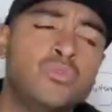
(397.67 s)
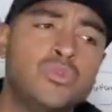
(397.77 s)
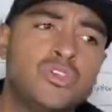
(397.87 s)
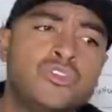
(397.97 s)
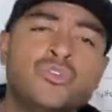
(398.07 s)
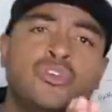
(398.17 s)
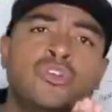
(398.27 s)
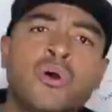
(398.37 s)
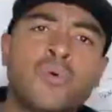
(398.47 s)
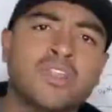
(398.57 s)
You
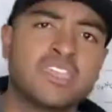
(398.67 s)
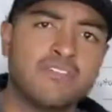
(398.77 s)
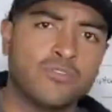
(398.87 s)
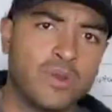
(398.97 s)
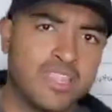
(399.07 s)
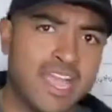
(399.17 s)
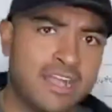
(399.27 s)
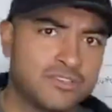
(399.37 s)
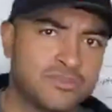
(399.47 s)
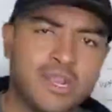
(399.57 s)
don't want to give away the
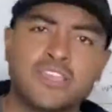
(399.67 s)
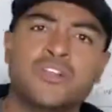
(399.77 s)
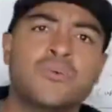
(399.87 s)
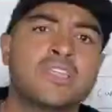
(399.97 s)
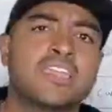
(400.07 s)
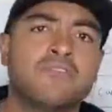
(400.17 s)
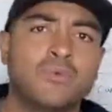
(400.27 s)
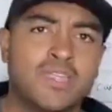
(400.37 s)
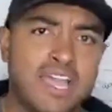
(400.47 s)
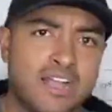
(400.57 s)
house, right? You don't want to give
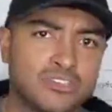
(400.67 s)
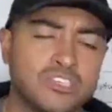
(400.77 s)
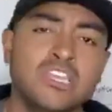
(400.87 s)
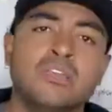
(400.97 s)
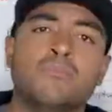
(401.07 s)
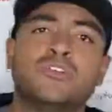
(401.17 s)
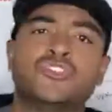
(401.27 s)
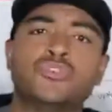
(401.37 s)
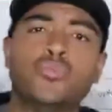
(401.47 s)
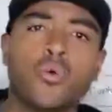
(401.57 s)
away the house, but
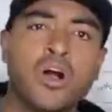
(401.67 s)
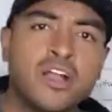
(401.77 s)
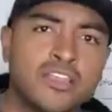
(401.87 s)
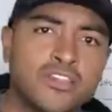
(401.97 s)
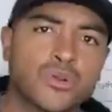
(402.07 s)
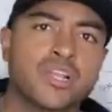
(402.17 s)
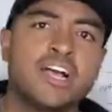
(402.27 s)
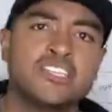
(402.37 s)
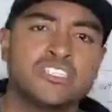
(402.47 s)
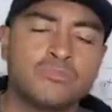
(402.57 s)
you want your
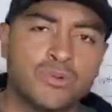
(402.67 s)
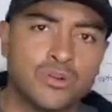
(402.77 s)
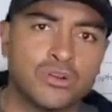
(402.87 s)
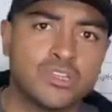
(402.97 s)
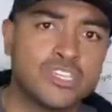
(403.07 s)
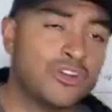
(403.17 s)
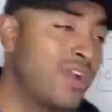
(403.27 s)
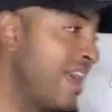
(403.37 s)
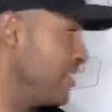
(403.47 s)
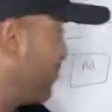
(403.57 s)
customer, the